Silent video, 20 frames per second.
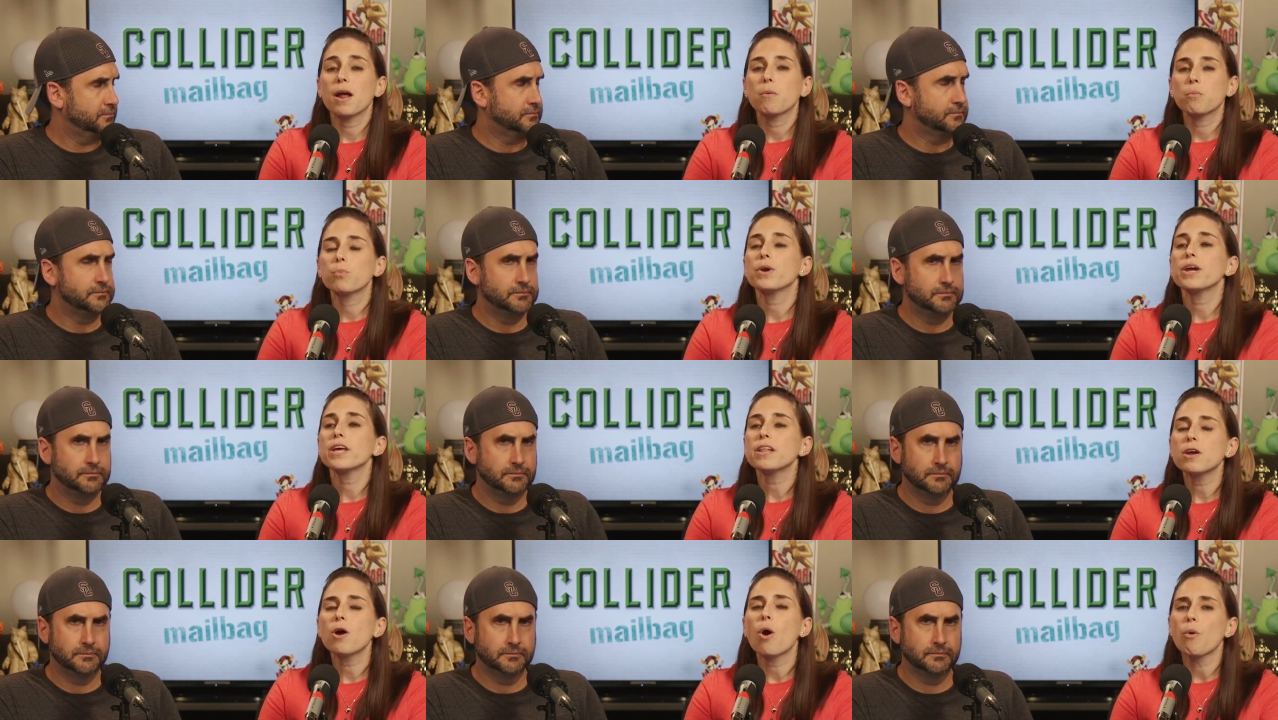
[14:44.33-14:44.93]

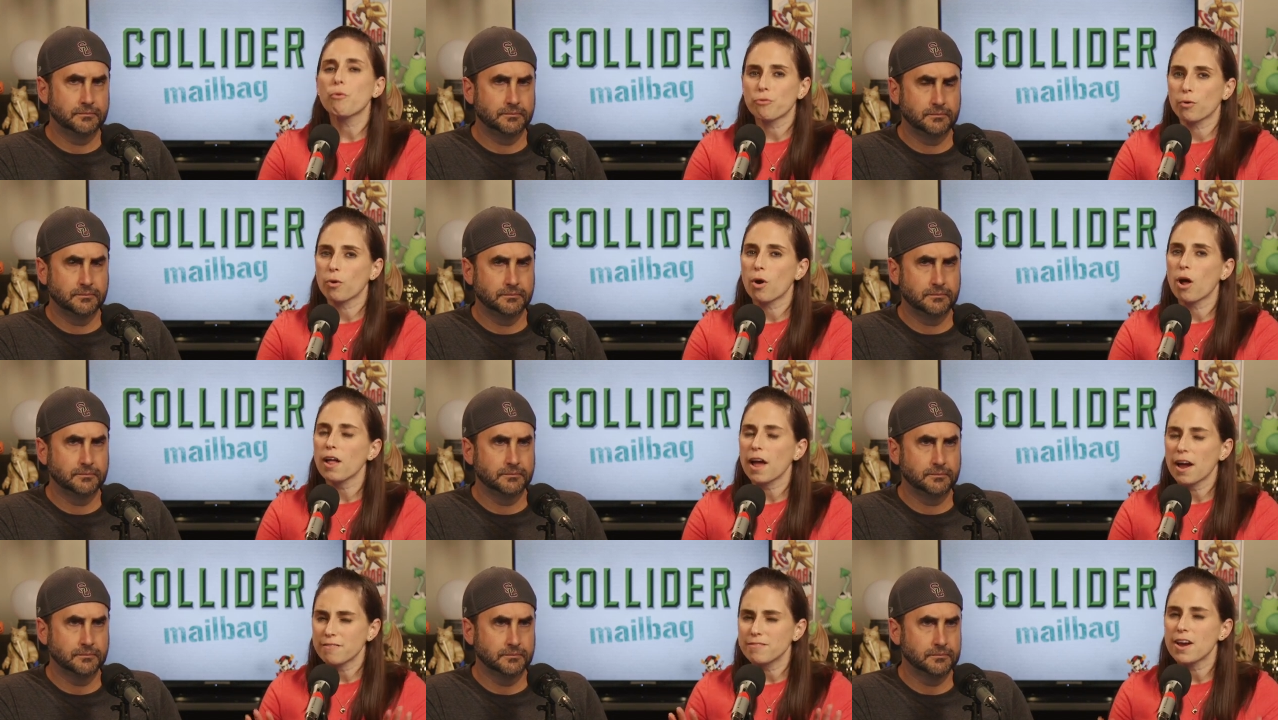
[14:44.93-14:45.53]
Speaker 1: really
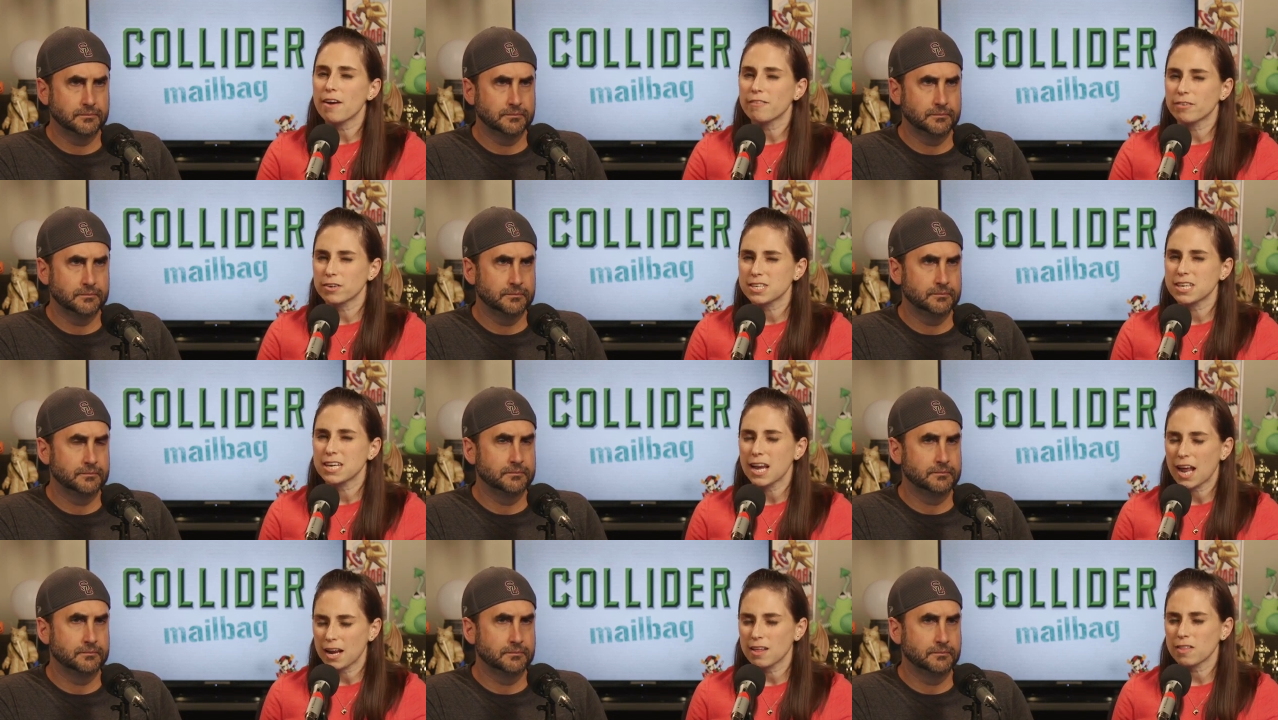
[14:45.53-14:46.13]
overall, I've never
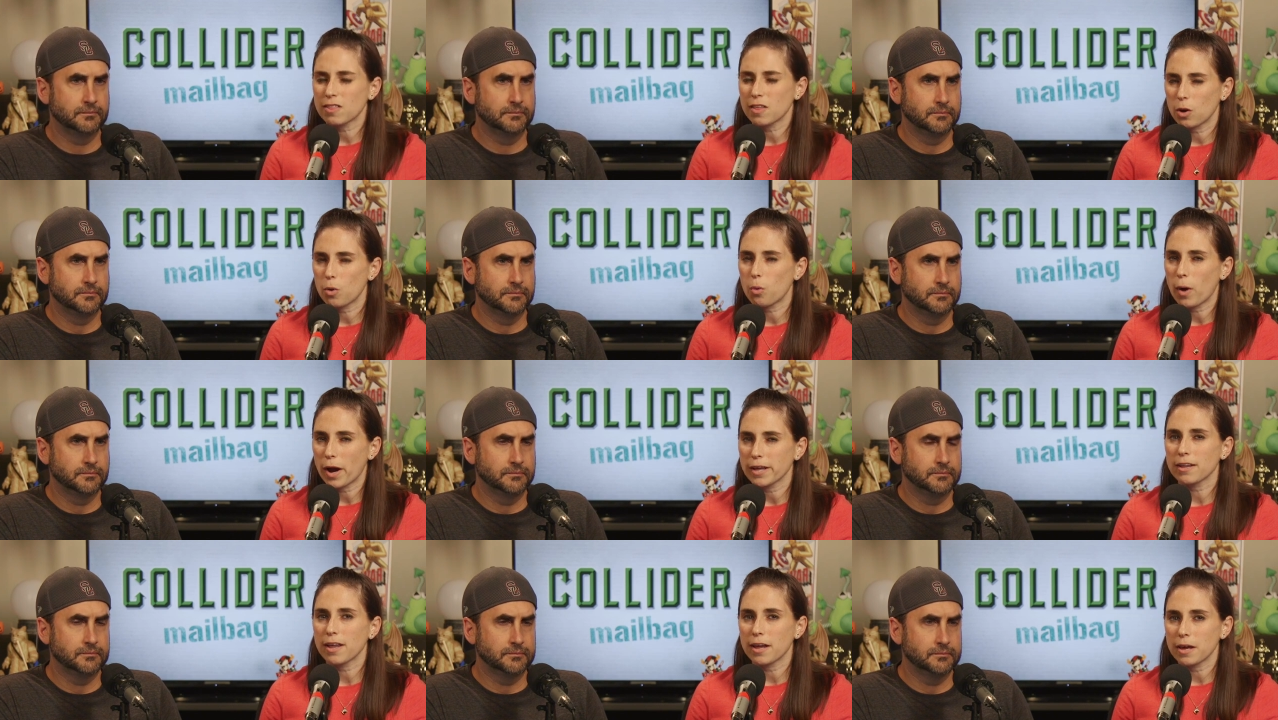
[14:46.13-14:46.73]
seen anything
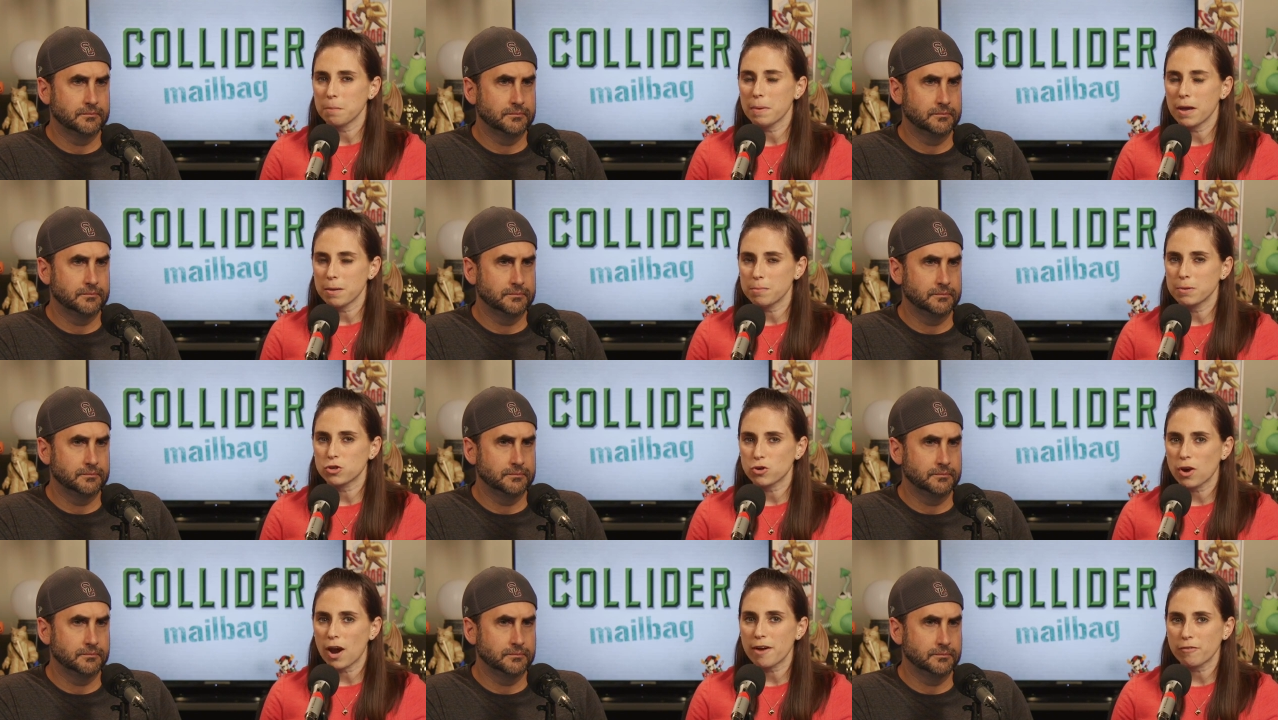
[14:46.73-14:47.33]
quite like Baby
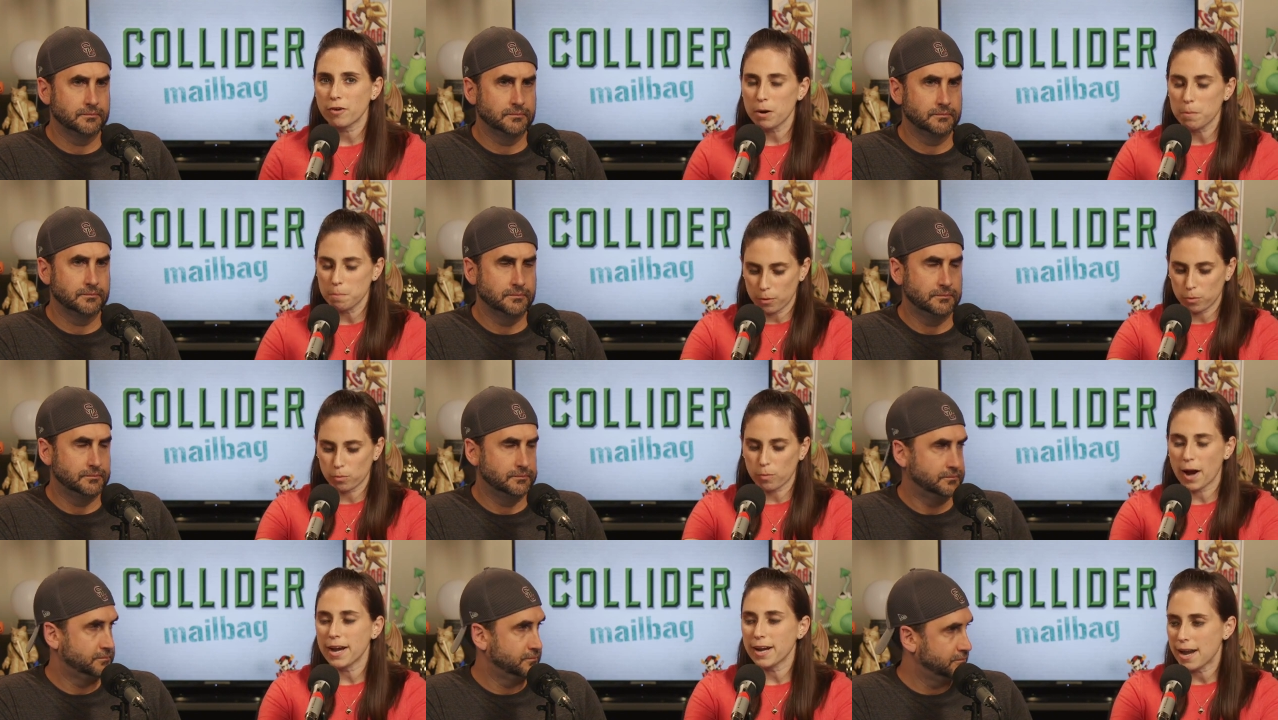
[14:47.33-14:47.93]
Driver, but
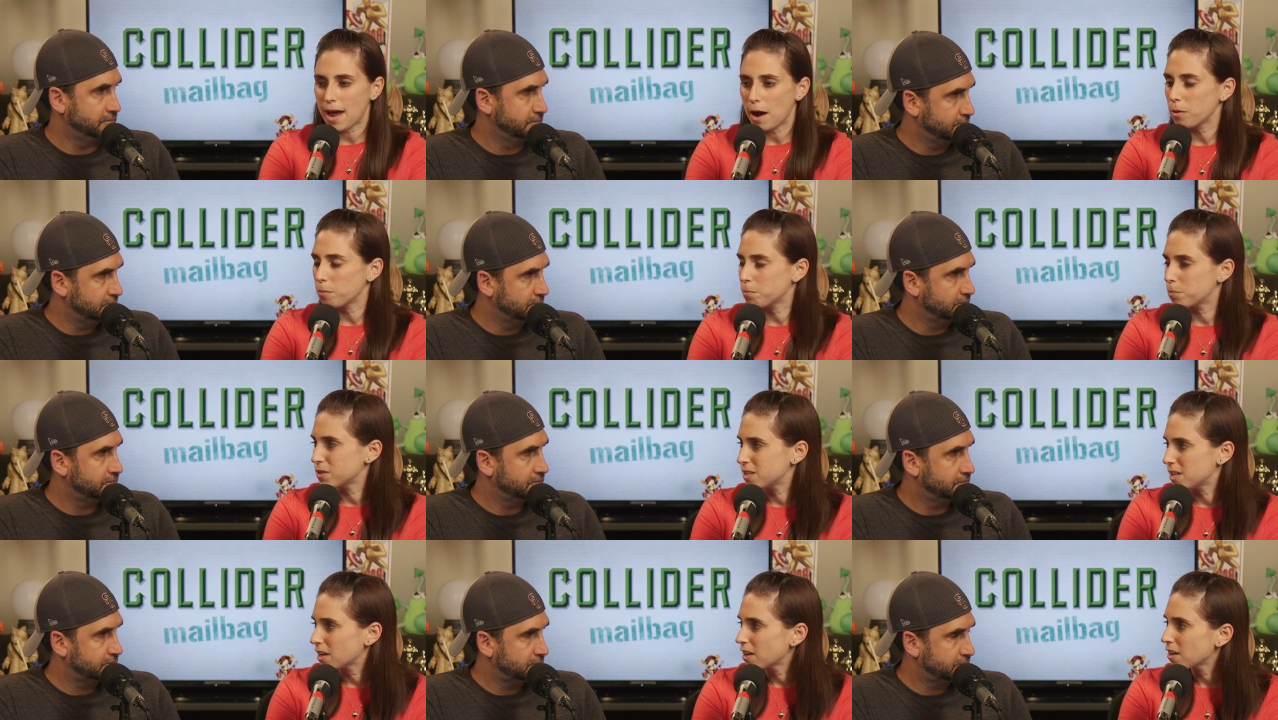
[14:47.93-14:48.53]
right now in
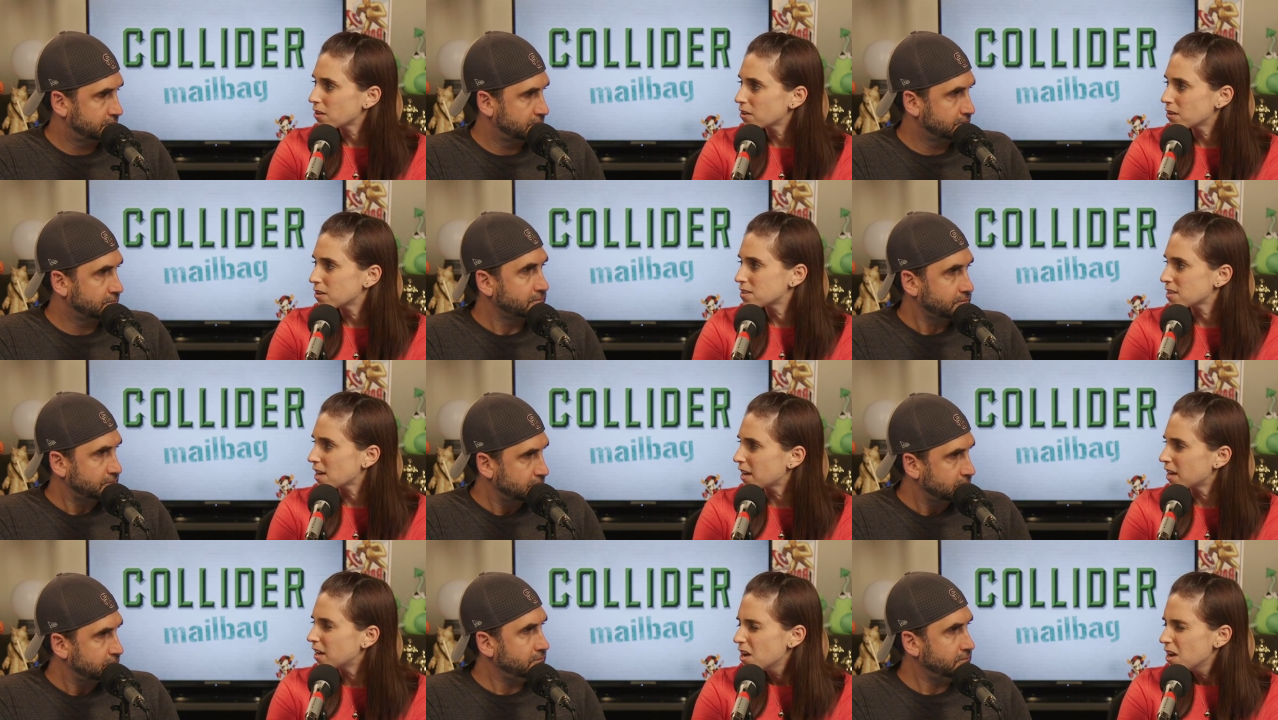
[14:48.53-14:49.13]
particular, it's
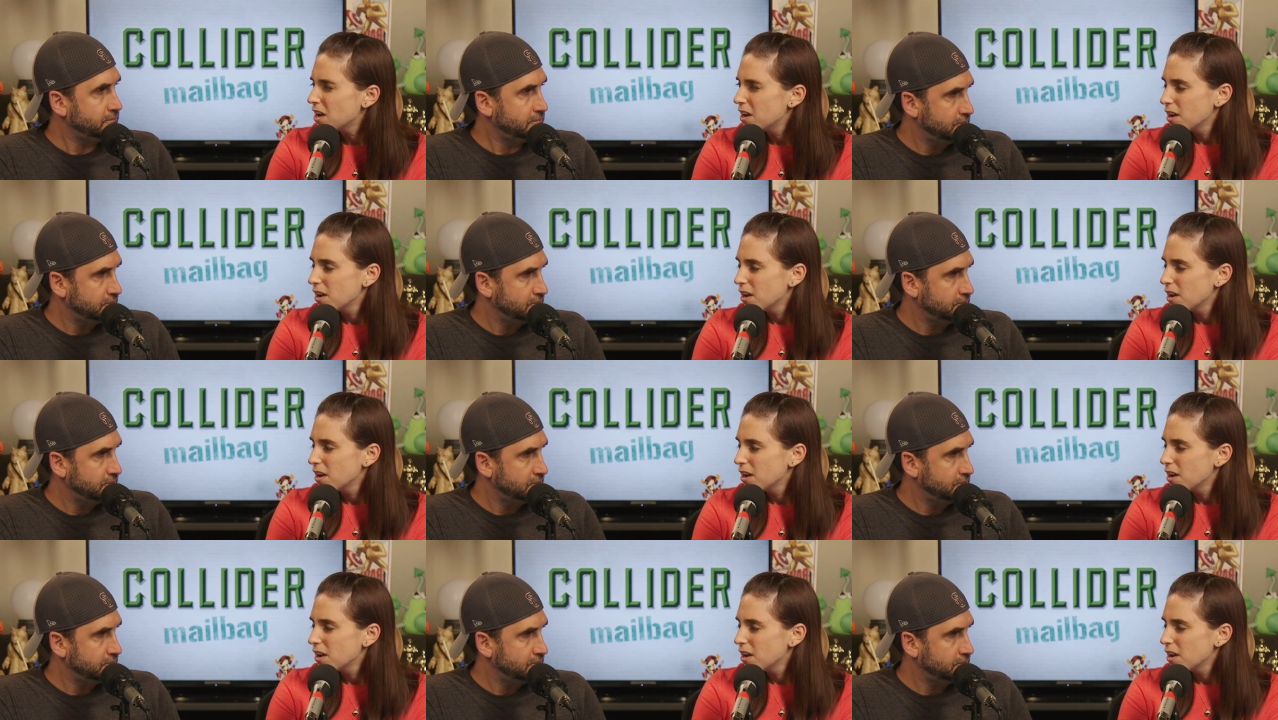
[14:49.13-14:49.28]
like,